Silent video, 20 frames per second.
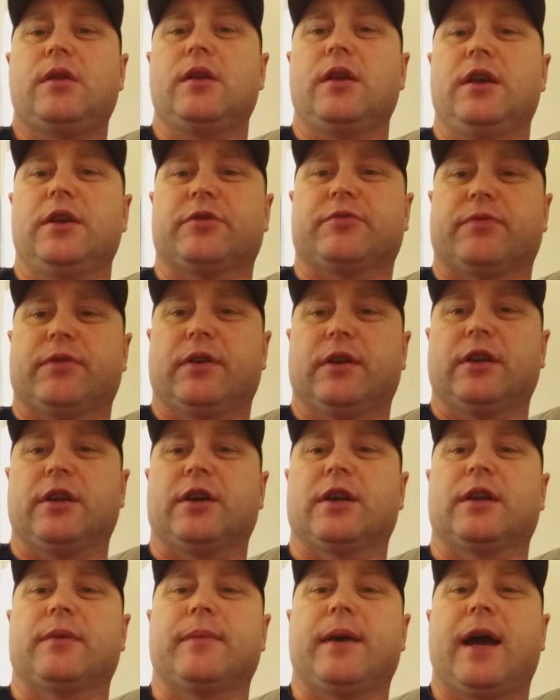It's really
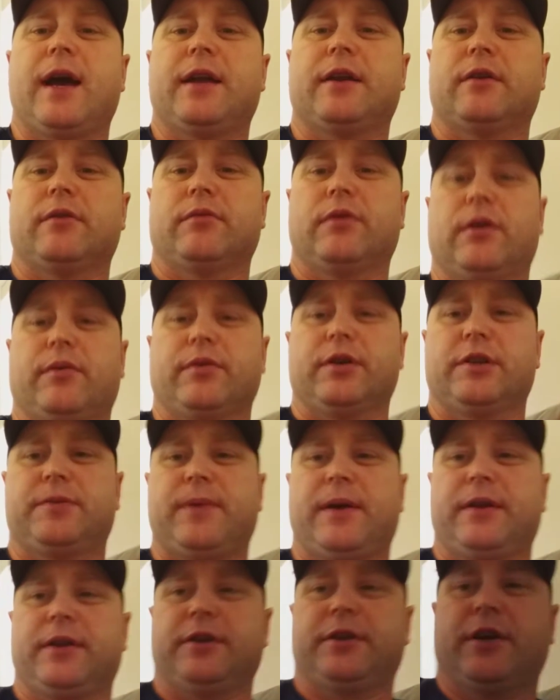going to matter where we
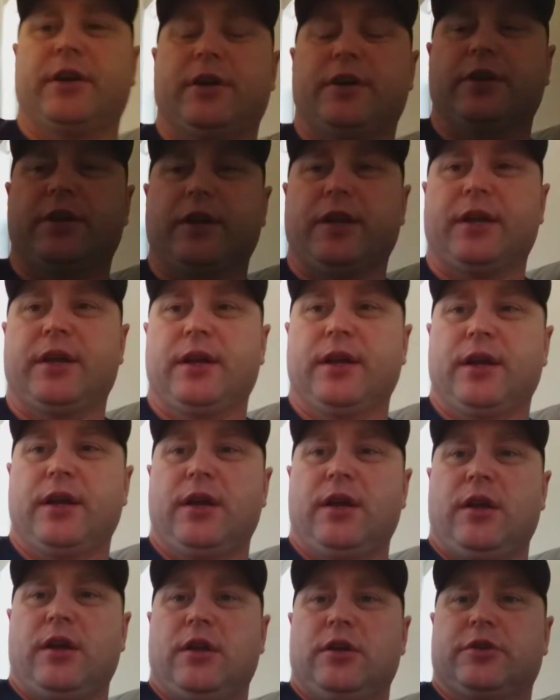spend eternity.
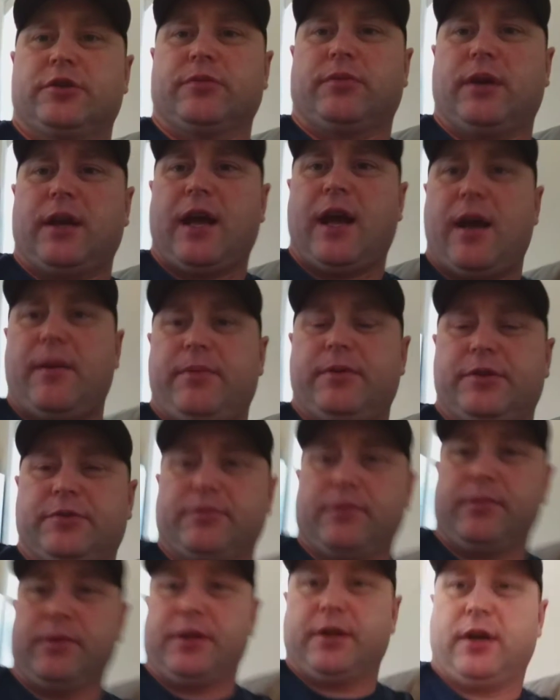So what happens
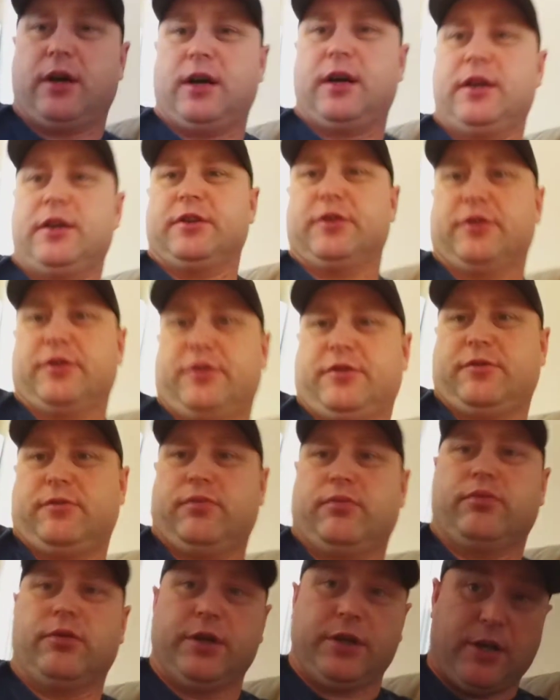when we die is
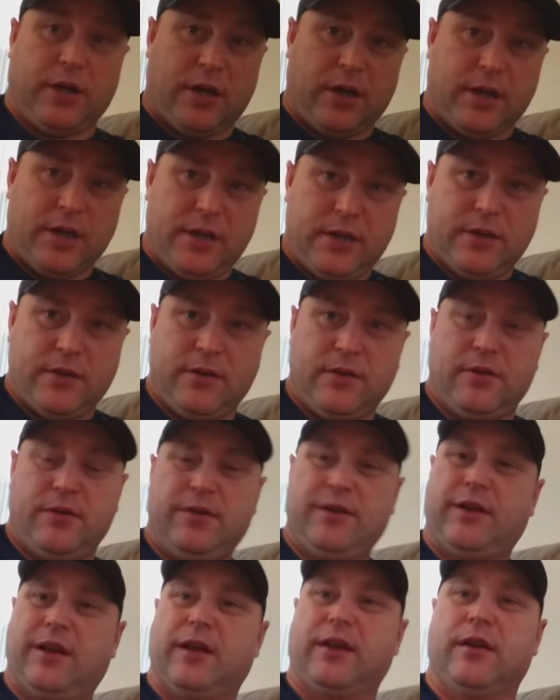we die,
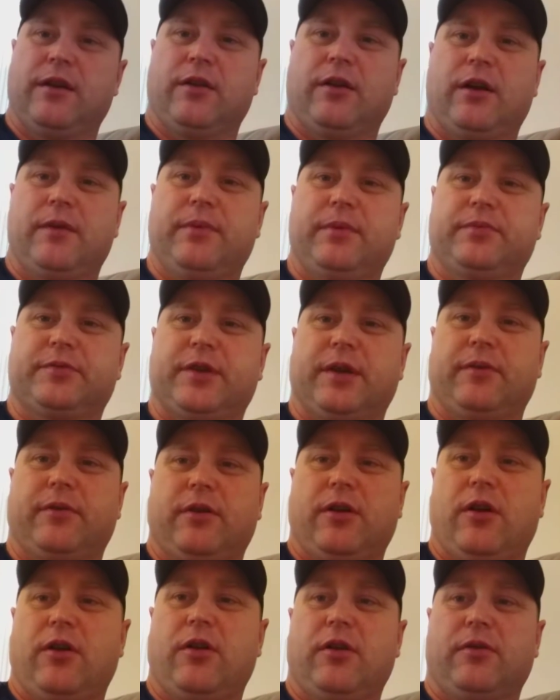and a lot of people say, well,
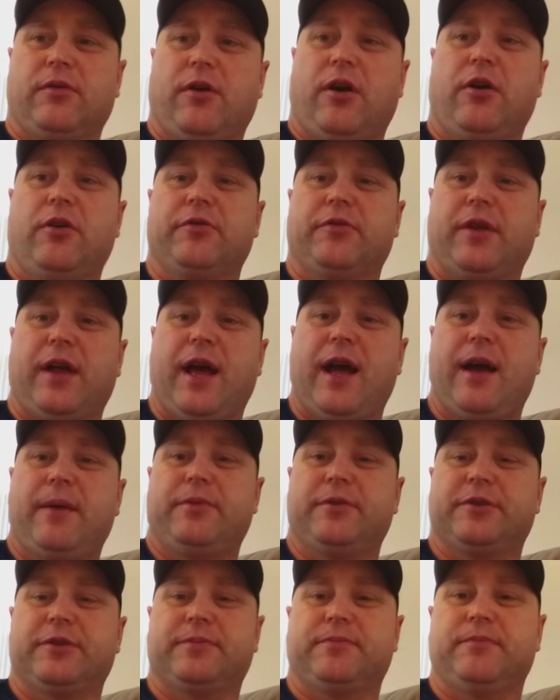all all that
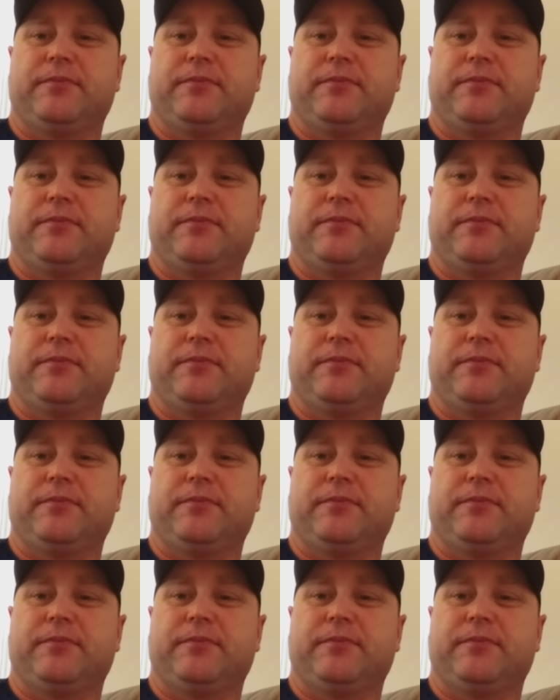happens,